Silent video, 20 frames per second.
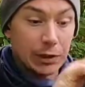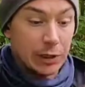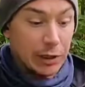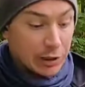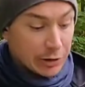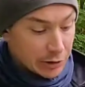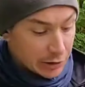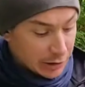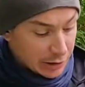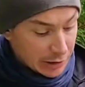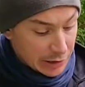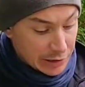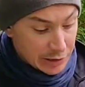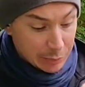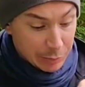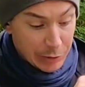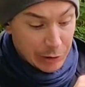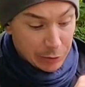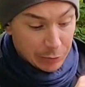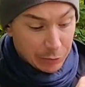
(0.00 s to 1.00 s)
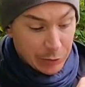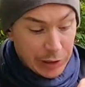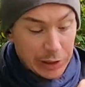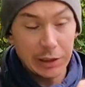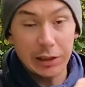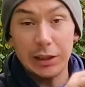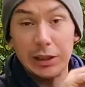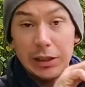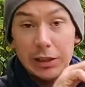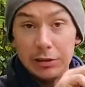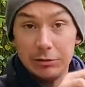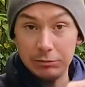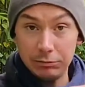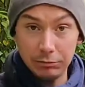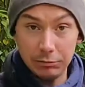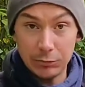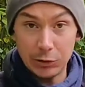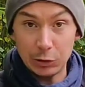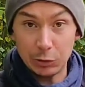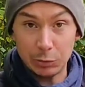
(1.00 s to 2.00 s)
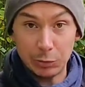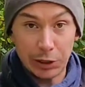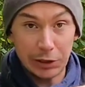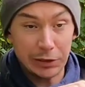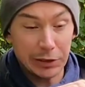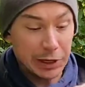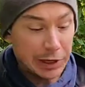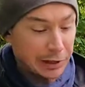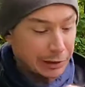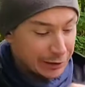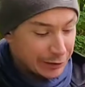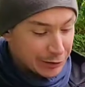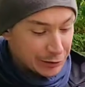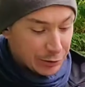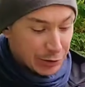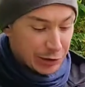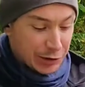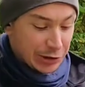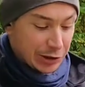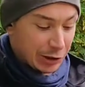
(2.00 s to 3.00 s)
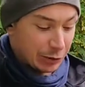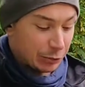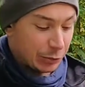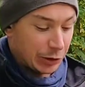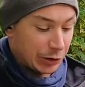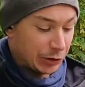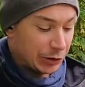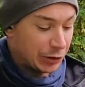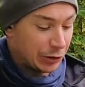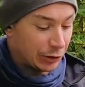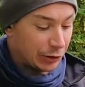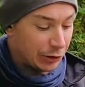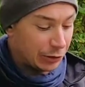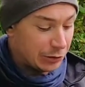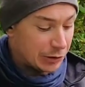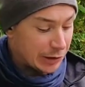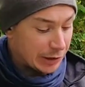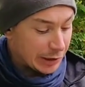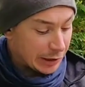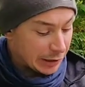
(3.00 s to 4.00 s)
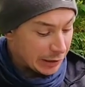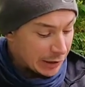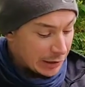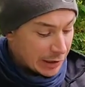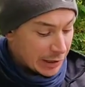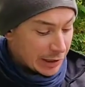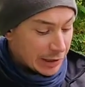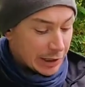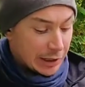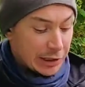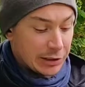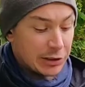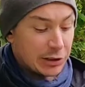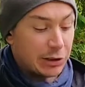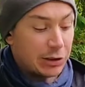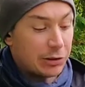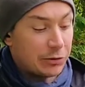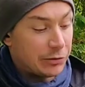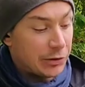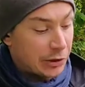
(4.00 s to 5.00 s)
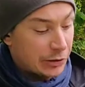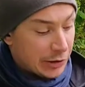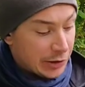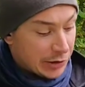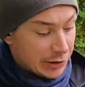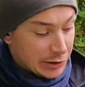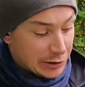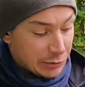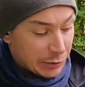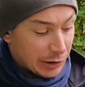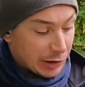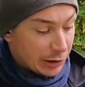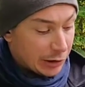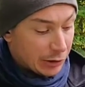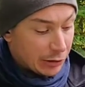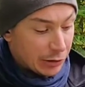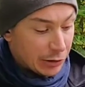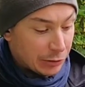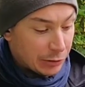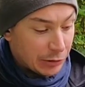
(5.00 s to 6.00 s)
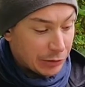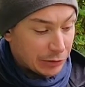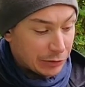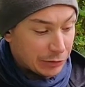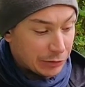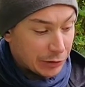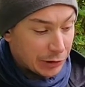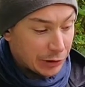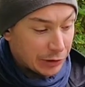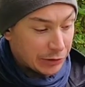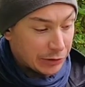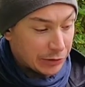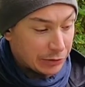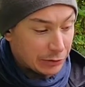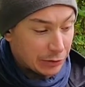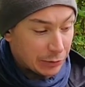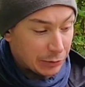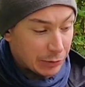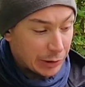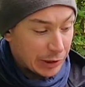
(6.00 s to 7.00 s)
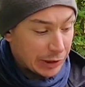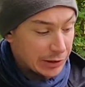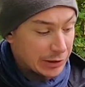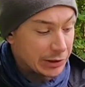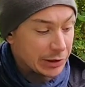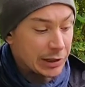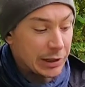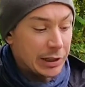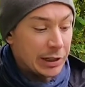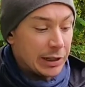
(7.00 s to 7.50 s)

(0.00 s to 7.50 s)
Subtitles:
Now, as you can see, it's a bit wrinkly. Don't mind that. It stretches out when you start using it. And it's got a very discreet logo on the front for the rest.